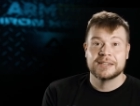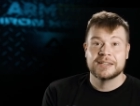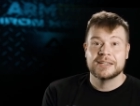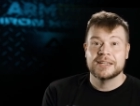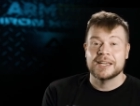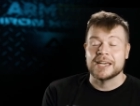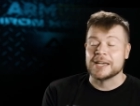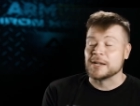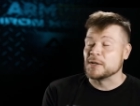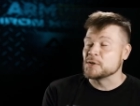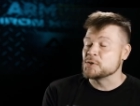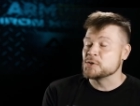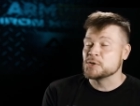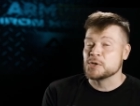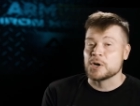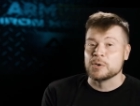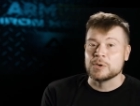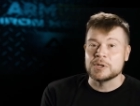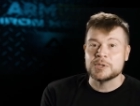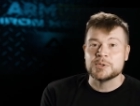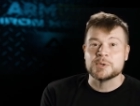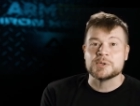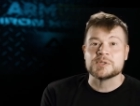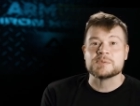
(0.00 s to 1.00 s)
And I'll show
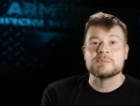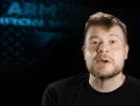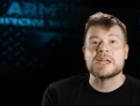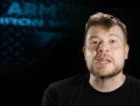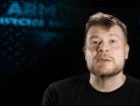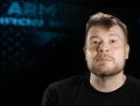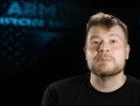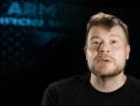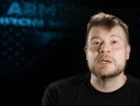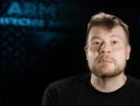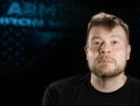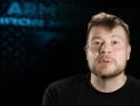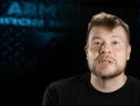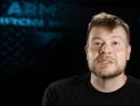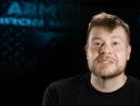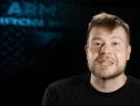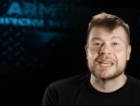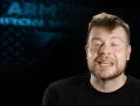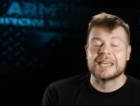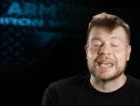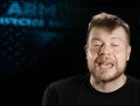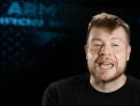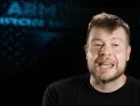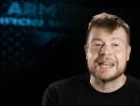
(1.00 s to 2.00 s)
it to as many people as I
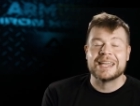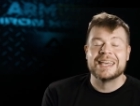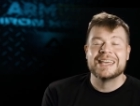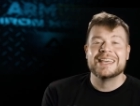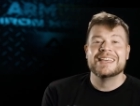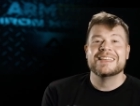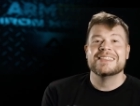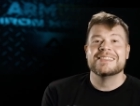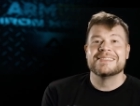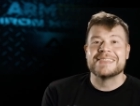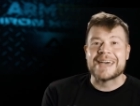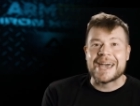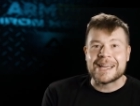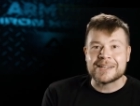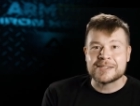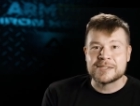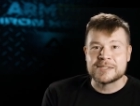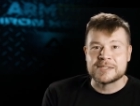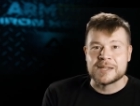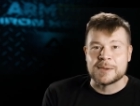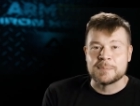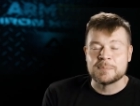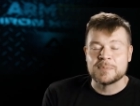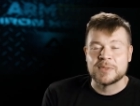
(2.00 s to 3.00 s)
can. That's
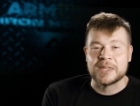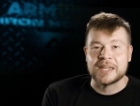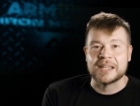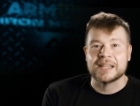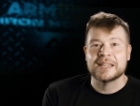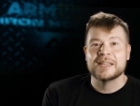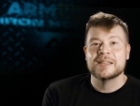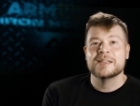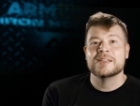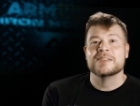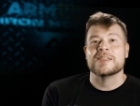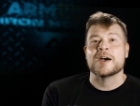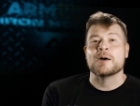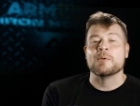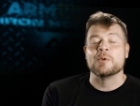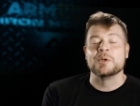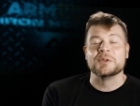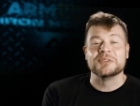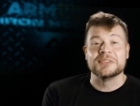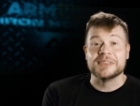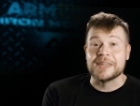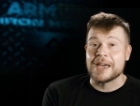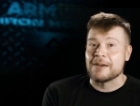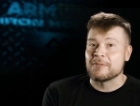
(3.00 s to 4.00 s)
something that will
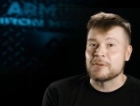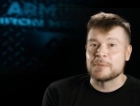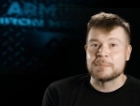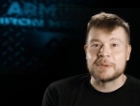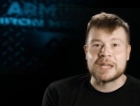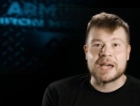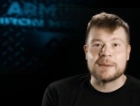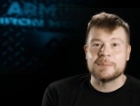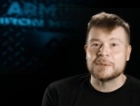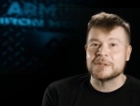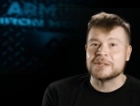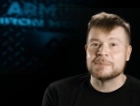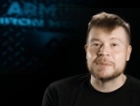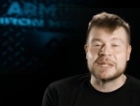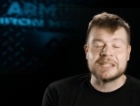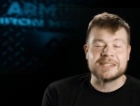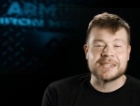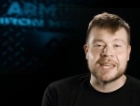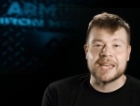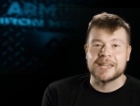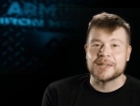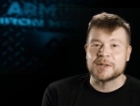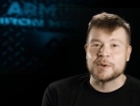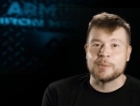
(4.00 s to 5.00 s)
never be able to be
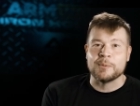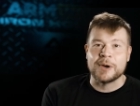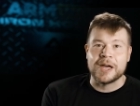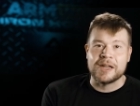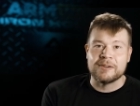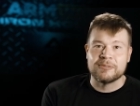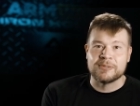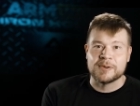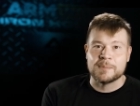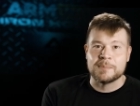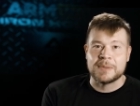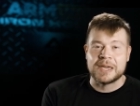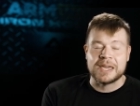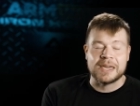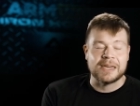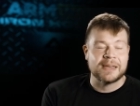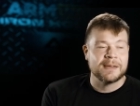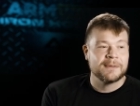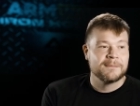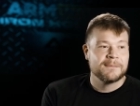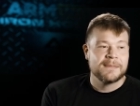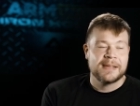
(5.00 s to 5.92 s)
taken away from me.